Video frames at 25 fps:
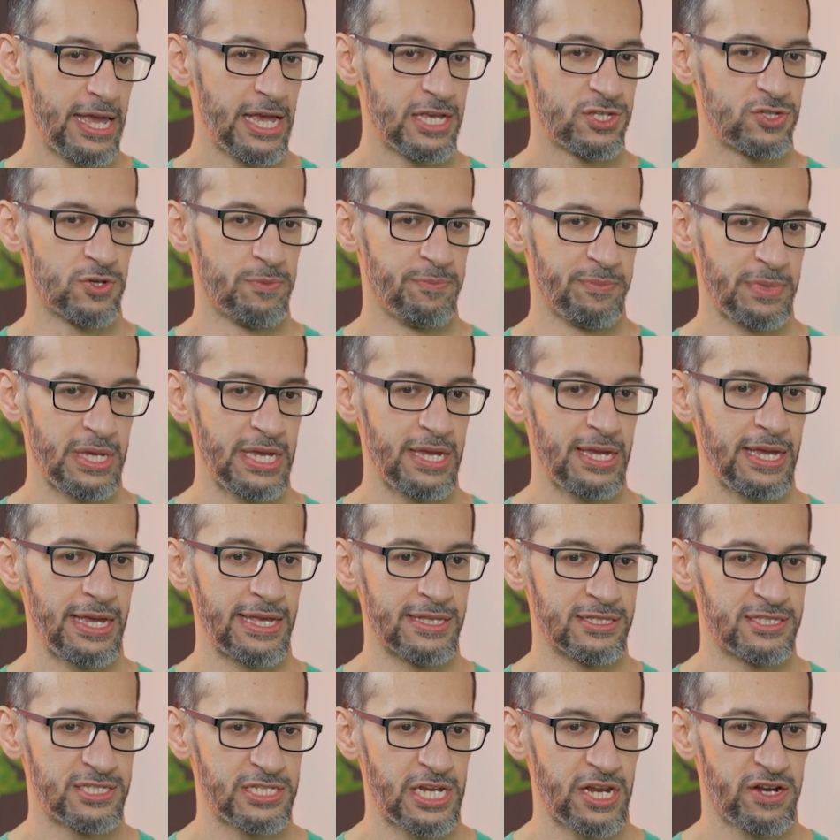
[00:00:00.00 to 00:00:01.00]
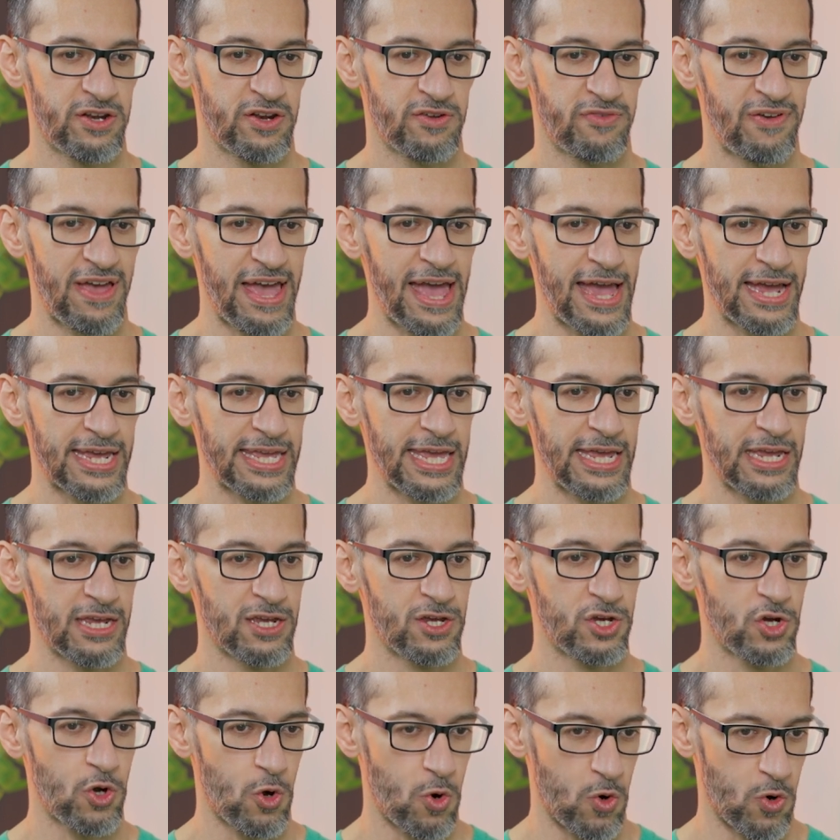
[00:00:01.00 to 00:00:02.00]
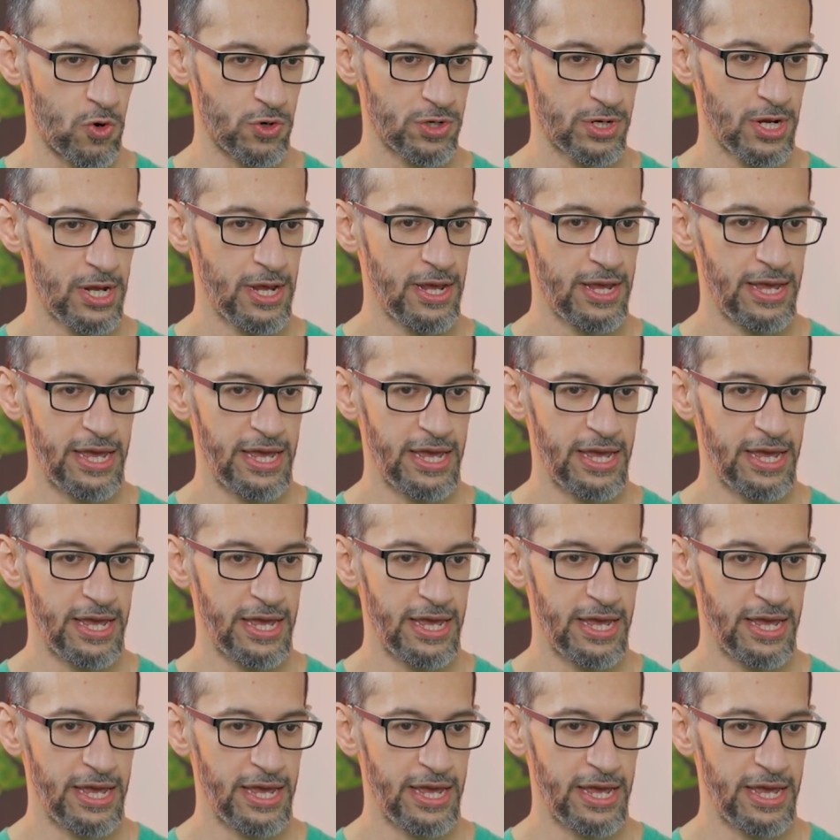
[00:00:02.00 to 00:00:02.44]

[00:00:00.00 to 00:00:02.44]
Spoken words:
So me, instead of hacking code,